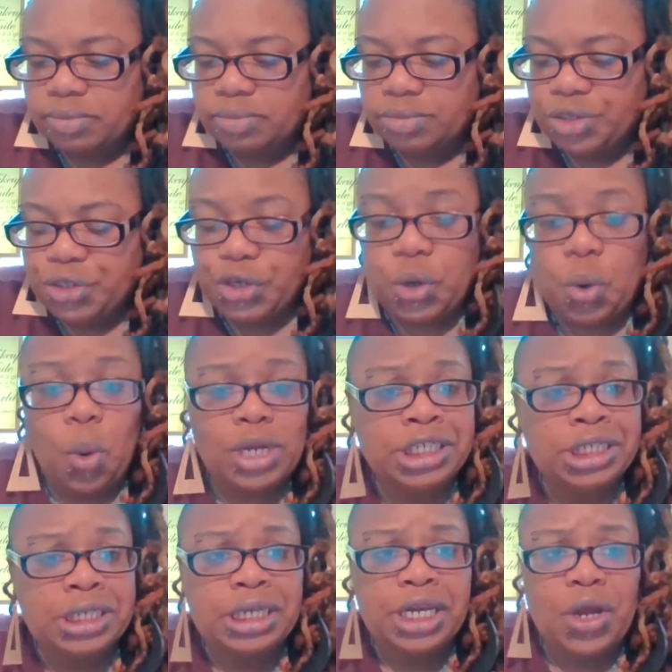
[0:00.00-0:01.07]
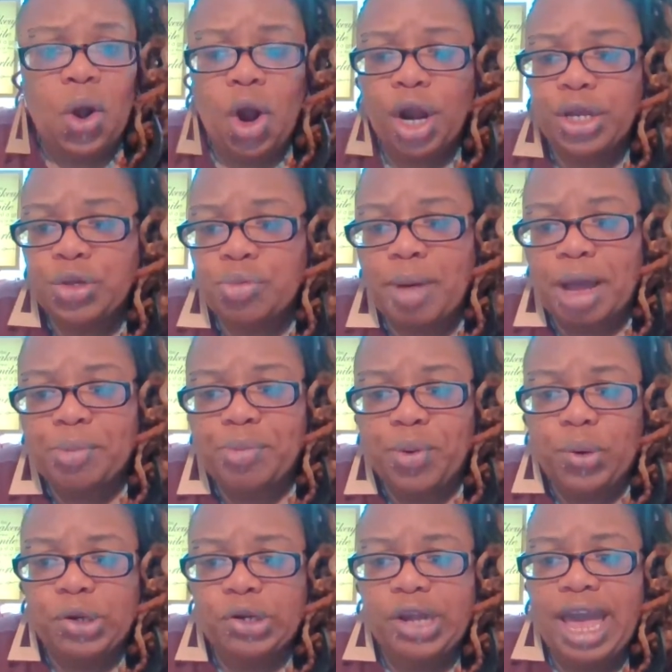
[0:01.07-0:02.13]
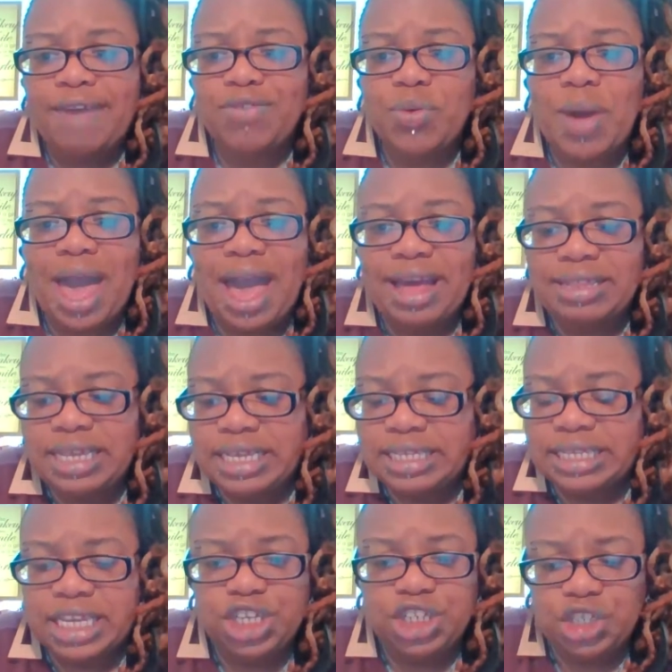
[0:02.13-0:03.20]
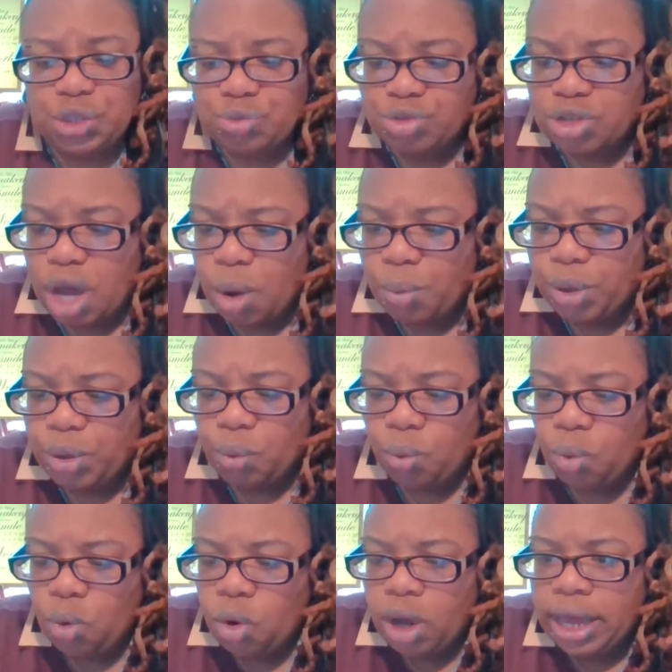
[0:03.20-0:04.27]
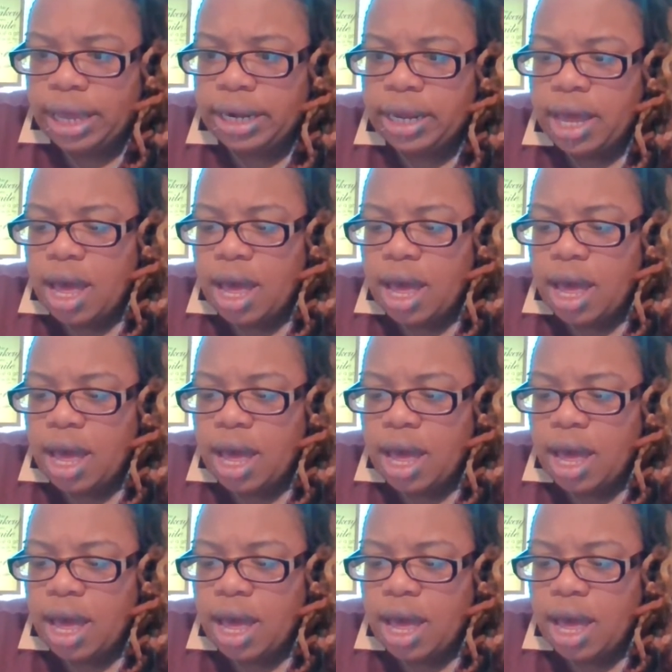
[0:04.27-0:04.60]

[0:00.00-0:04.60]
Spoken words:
you're questioning, are you bipolar? Have you had these issues going on?